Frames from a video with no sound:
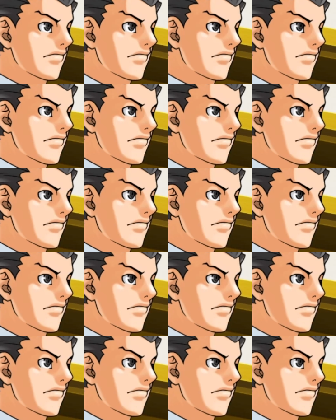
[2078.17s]
is to
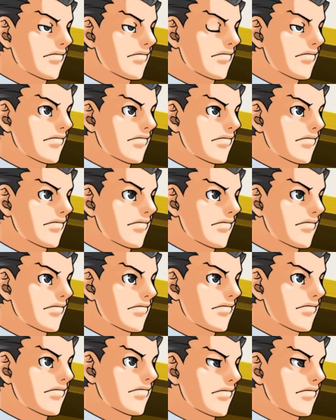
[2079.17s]
hold it in his
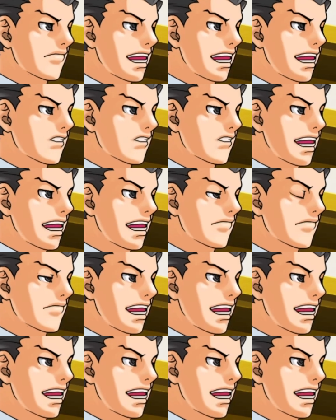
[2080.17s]
hand. Yeah!